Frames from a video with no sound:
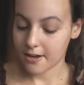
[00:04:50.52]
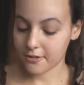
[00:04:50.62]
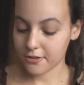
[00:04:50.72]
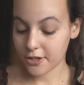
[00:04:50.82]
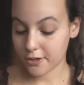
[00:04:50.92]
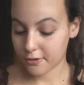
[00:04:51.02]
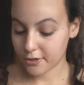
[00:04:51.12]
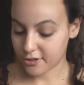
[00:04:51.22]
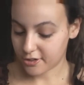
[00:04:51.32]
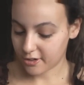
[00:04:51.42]
Another thing you
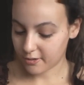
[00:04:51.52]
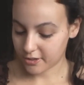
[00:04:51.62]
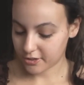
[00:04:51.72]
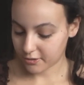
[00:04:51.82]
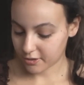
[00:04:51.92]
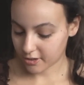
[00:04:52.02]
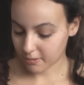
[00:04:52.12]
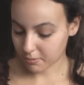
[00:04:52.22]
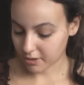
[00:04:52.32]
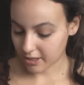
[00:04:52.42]
could do is you could
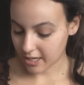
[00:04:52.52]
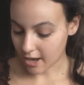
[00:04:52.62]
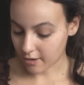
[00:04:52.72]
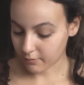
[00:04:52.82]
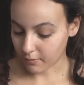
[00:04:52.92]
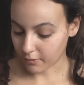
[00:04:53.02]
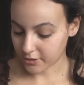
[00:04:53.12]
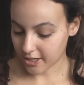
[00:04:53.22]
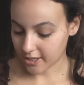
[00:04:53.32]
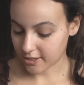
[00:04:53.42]
completely
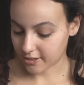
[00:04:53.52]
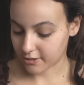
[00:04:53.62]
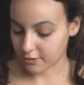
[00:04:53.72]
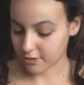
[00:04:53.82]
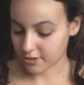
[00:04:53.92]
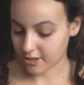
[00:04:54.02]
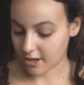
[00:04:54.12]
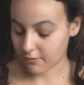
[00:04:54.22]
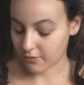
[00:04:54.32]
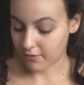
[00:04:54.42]
unfold it and do
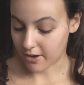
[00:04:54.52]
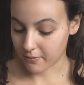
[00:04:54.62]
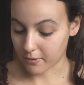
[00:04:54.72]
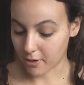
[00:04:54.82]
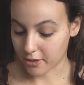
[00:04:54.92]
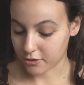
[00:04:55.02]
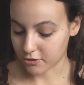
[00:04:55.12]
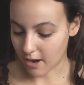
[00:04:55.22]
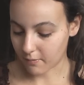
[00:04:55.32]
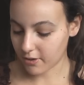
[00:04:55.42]
yourself a favor while you
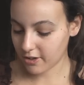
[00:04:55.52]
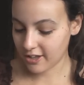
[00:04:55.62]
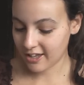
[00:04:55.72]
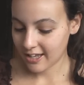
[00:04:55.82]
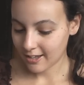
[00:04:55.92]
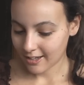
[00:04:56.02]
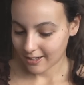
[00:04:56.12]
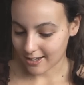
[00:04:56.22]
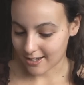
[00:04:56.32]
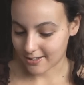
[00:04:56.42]
travel
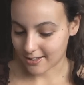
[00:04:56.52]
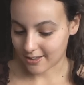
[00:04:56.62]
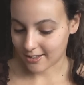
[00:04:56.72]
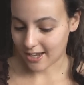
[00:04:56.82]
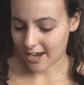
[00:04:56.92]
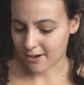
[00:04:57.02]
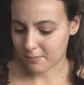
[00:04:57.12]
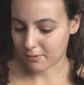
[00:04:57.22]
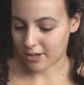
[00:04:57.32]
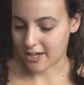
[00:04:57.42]
because the
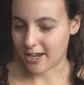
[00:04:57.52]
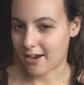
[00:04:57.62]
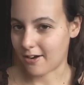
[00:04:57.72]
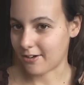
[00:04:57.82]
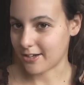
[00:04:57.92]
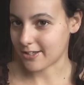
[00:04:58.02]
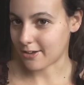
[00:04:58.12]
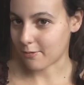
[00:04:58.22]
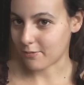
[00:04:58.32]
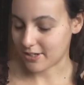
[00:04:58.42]
airplane air
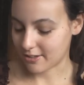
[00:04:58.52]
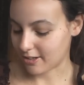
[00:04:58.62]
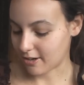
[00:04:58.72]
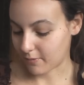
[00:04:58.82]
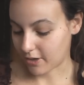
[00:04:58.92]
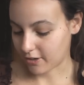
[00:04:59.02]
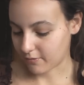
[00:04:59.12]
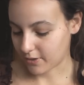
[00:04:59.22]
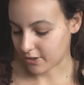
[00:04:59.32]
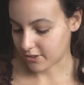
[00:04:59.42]
is obviously not very
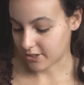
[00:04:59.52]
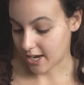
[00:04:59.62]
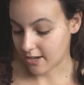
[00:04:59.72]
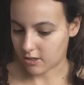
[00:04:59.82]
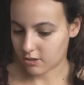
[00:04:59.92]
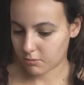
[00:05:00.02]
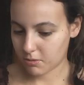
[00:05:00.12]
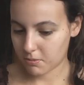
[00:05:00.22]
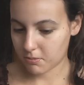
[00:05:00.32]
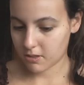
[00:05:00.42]
good for your skin. You just
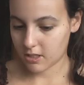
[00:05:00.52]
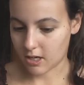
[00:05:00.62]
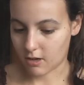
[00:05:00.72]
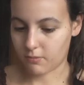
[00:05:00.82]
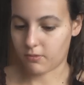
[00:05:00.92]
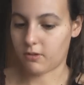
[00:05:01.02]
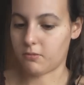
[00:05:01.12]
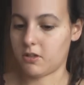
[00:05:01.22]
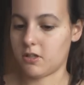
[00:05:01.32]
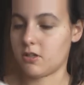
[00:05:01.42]
want to be really careful
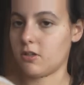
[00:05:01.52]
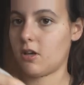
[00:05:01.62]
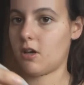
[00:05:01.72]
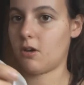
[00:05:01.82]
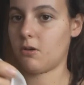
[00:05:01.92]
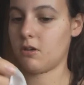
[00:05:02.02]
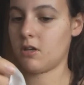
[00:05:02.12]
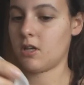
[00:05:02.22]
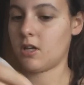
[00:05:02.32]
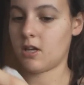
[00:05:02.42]
and really slow.
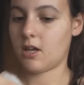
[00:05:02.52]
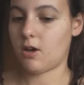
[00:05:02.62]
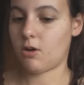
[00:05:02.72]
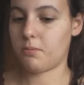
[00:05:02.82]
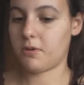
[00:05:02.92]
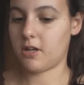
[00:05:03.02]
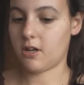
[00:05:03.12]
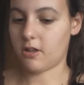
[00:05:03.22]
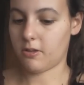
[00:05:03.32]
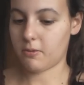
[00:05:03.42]
Open it
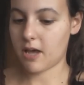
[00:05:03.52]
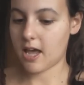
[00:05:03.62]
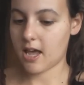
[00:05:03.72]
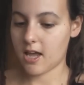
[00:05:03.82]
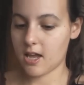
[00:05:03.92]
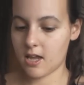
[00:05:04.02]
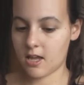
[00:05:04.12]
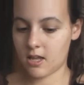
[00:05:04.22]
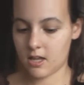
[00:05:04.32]
all the way.